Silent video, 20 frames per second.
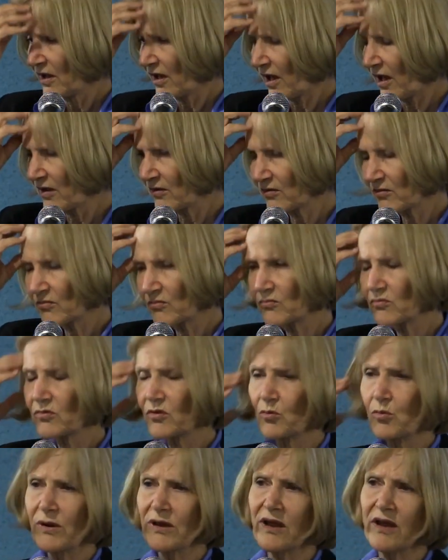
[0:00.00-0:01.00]

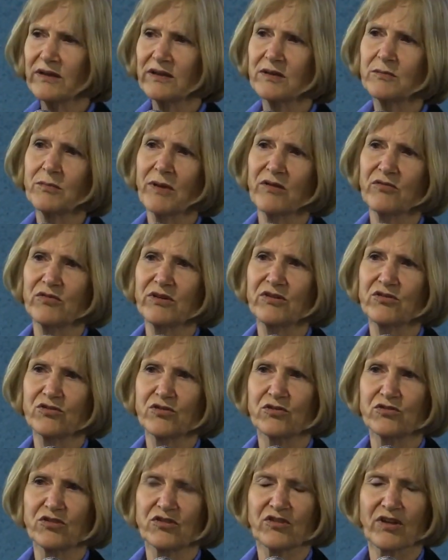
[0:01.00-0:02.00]
The way I did my
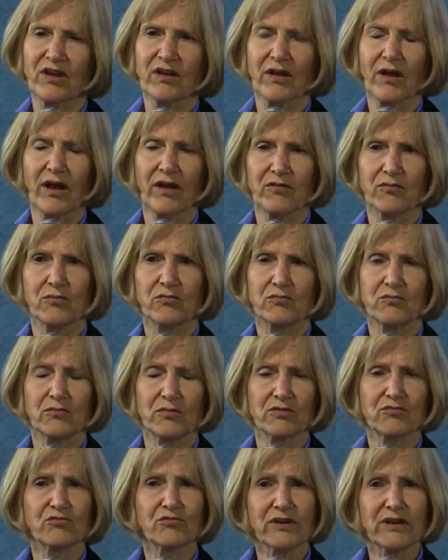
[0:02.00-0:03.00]
research is I
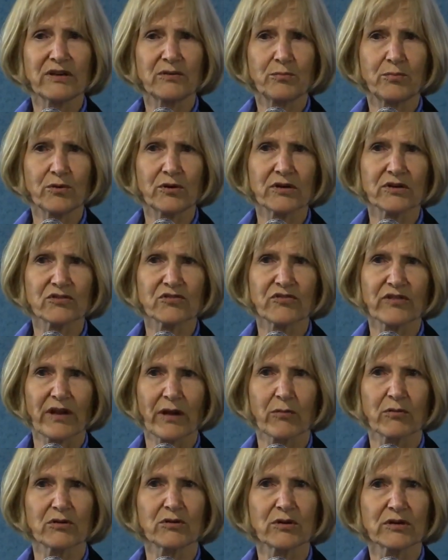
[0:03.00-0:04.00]
would read books, then
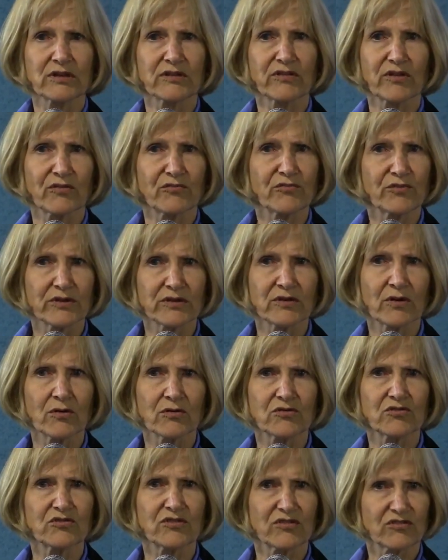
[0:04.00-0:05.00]
I would look at their
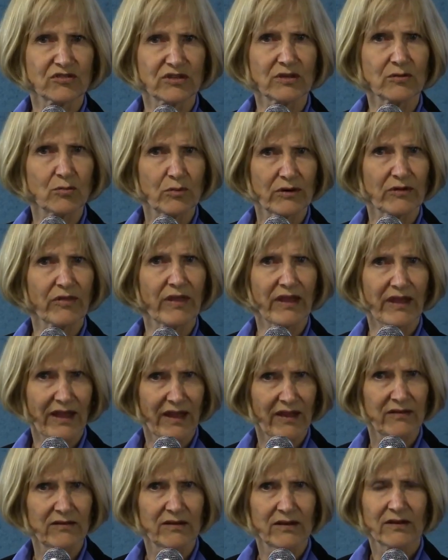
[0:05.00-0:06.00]
footnotes to see where they
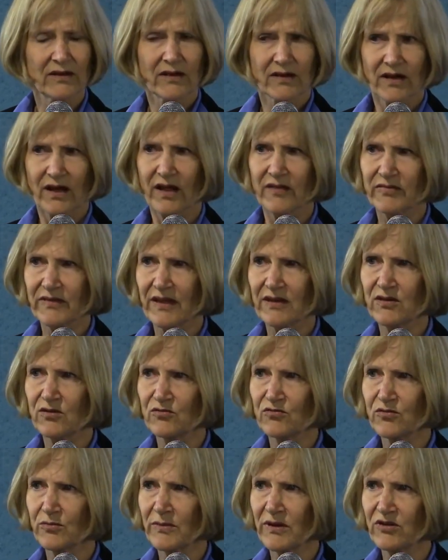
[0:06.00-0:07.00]
had gotten that
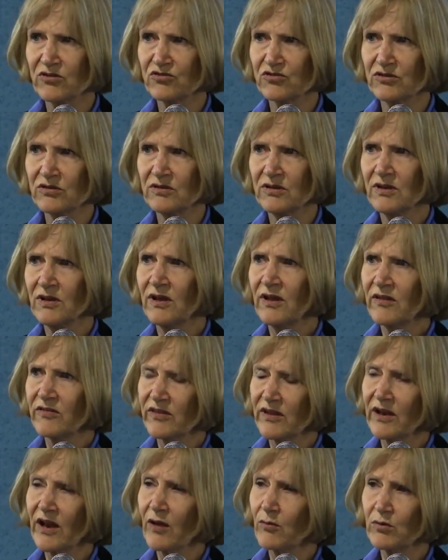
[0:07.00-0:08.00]
information.
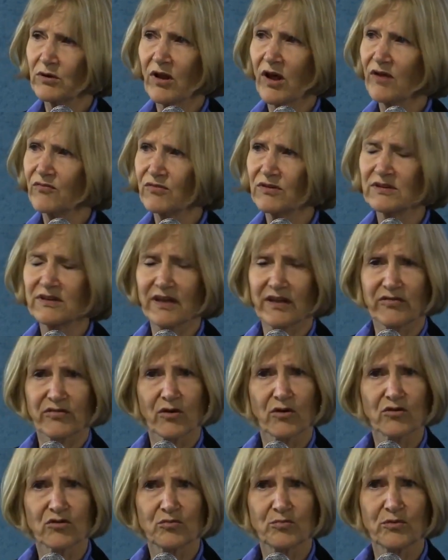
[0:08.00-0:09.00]
Then I would often get
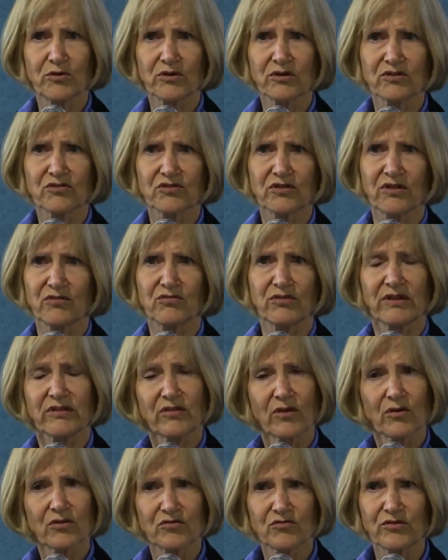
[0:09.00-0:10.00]
those books and read
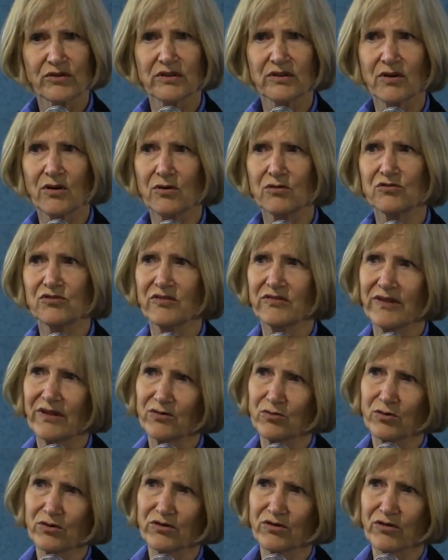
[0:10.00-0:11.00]
those footnotes and
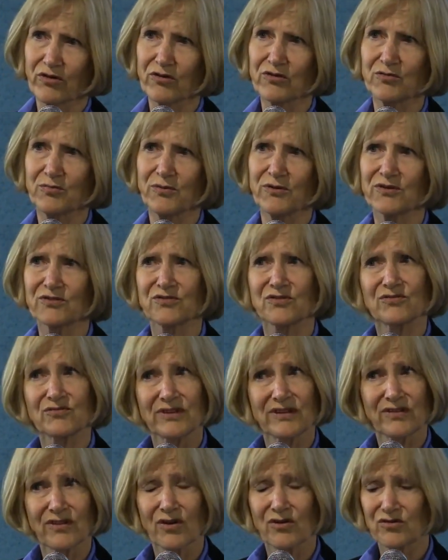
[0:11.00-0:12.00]
then order those books and
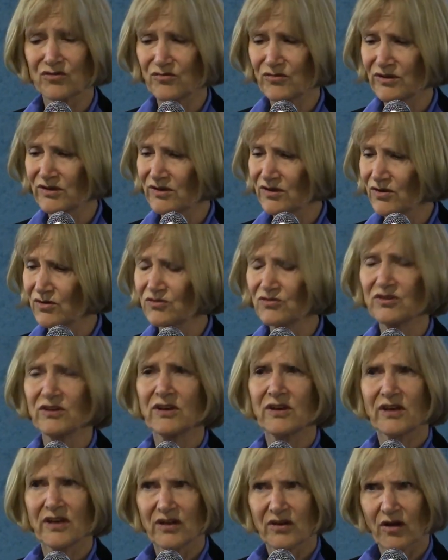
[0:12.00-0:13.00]
read those footnotes
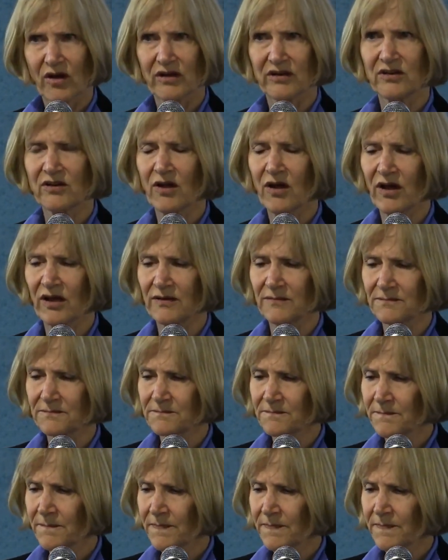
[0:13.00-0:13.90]
and on and on.